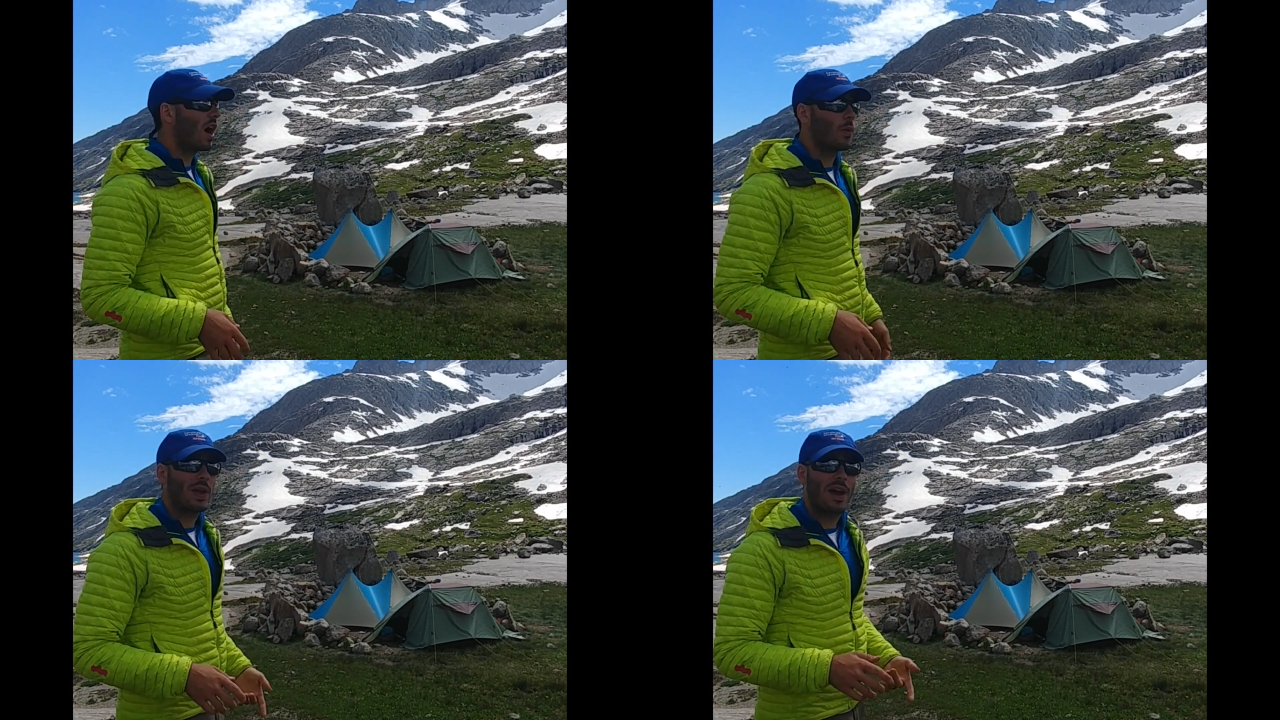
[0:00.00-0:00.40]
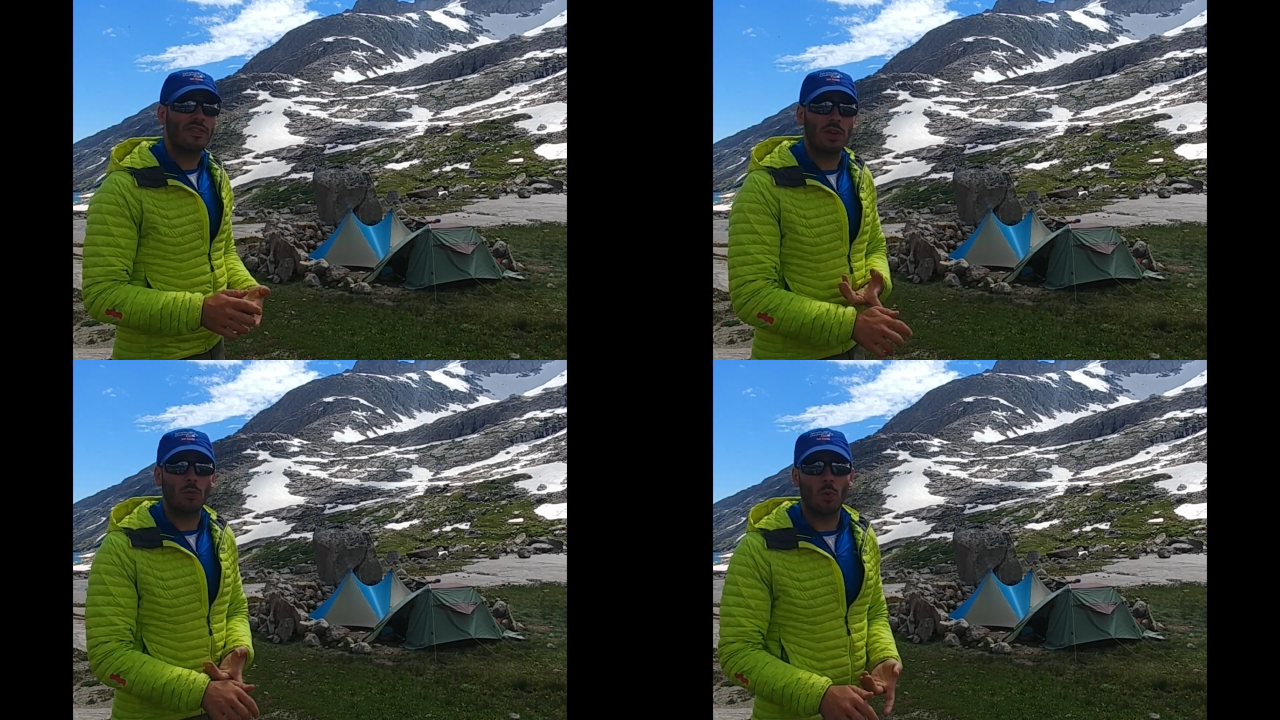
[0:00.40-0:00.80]
We have
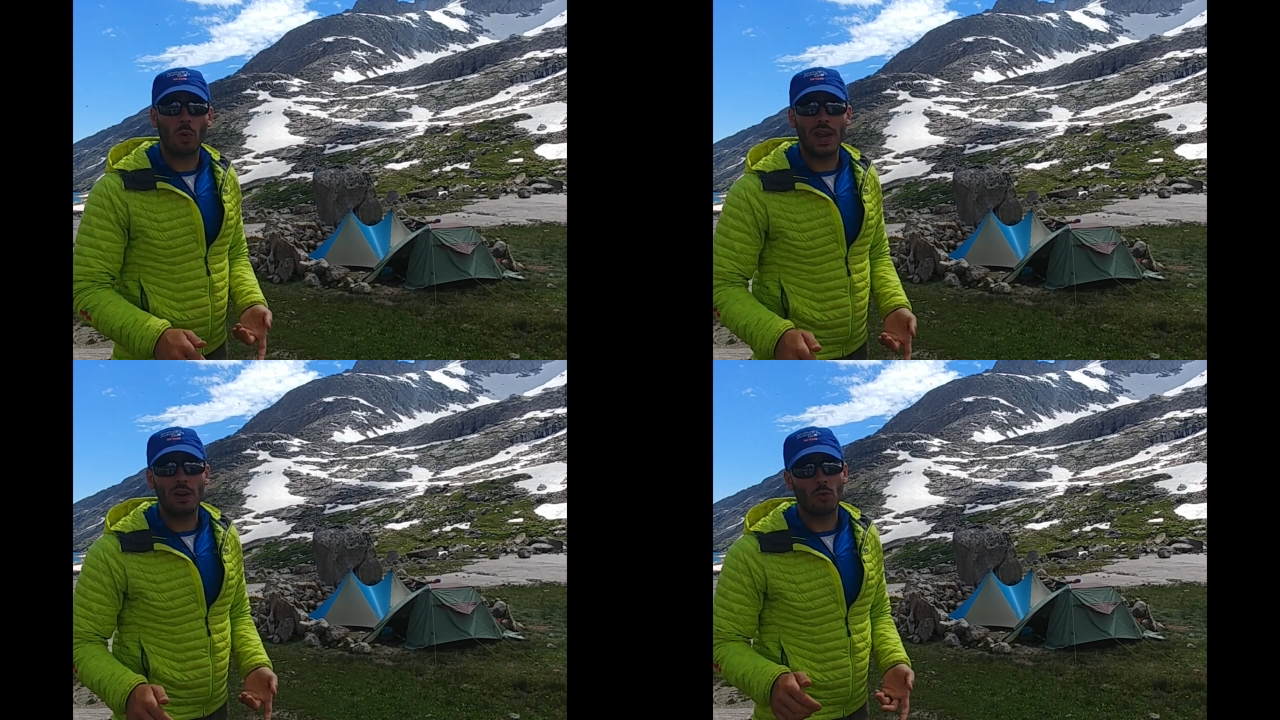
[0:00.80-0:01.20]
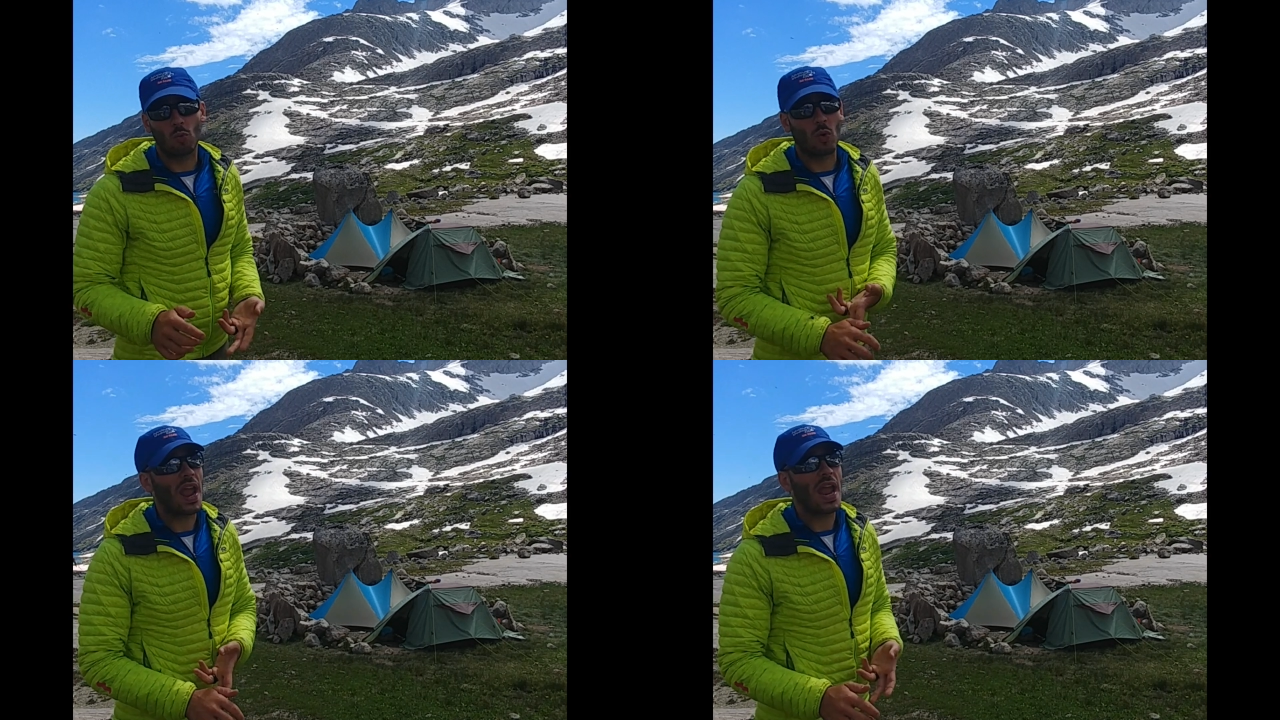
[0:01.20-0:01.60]
seen
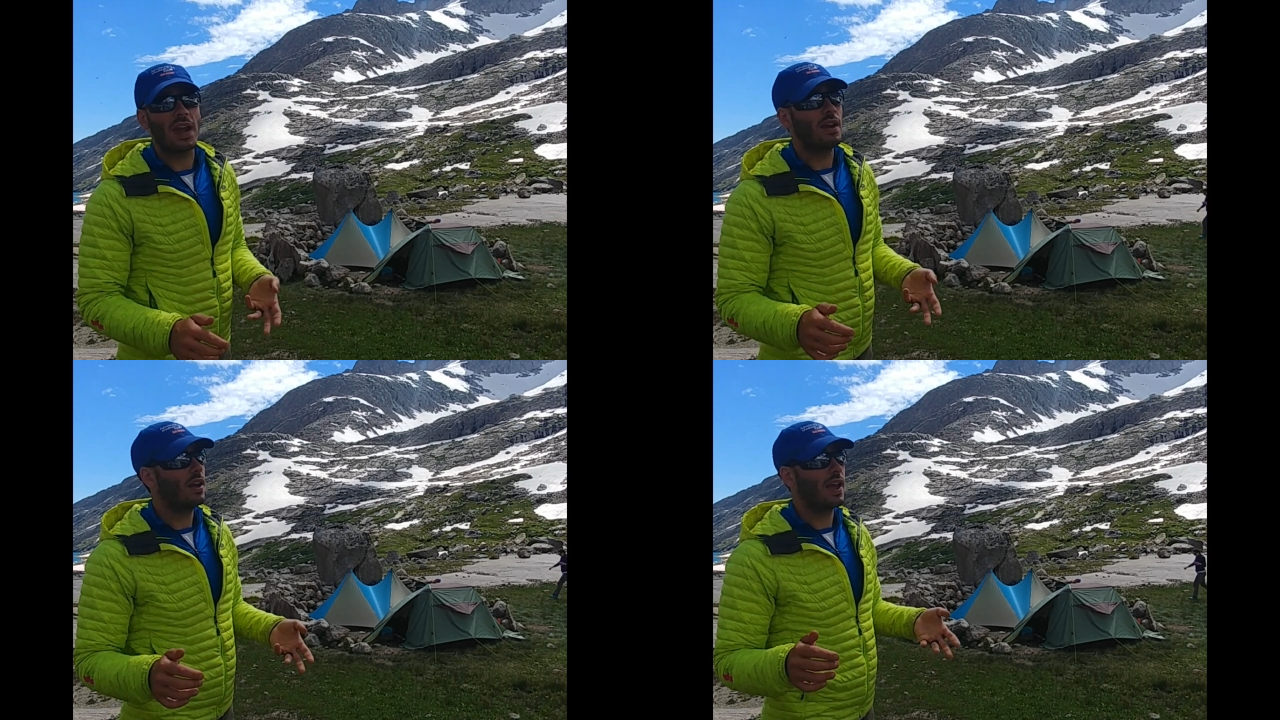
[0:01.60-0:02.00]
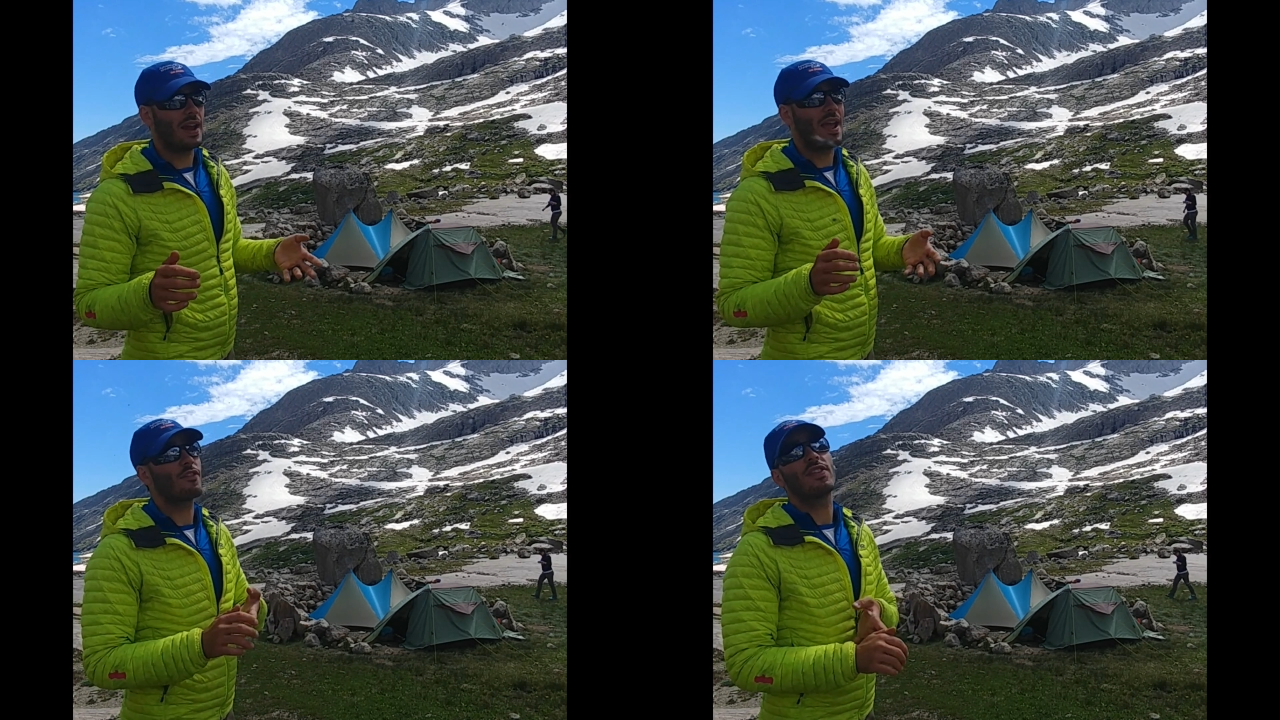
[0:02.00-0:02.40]
wind, rain, and
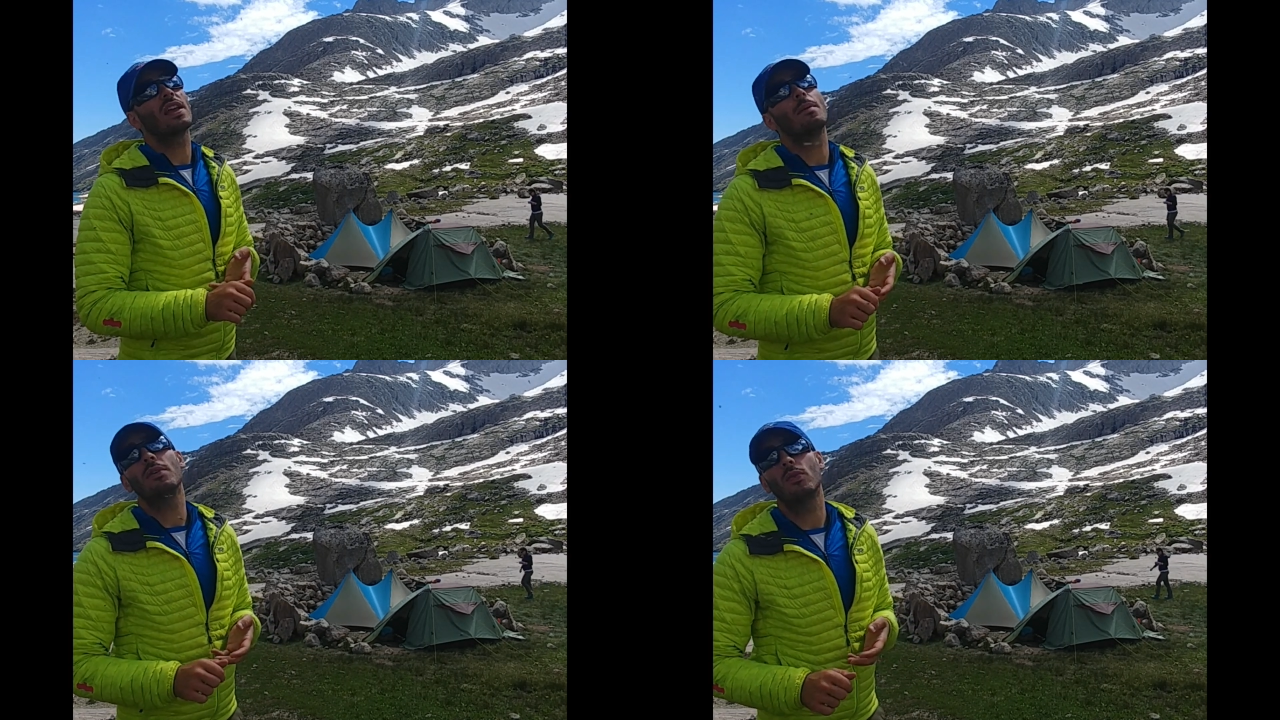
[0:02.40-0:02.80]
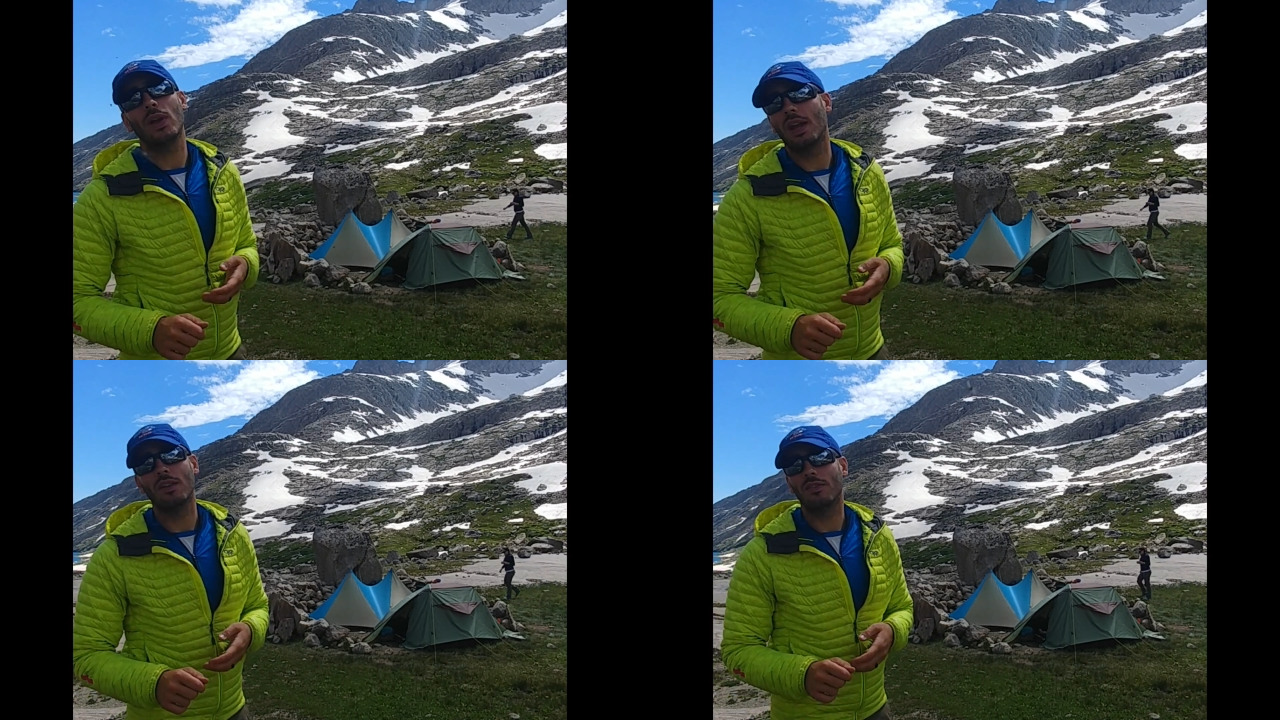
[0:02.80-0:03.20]
everything in between.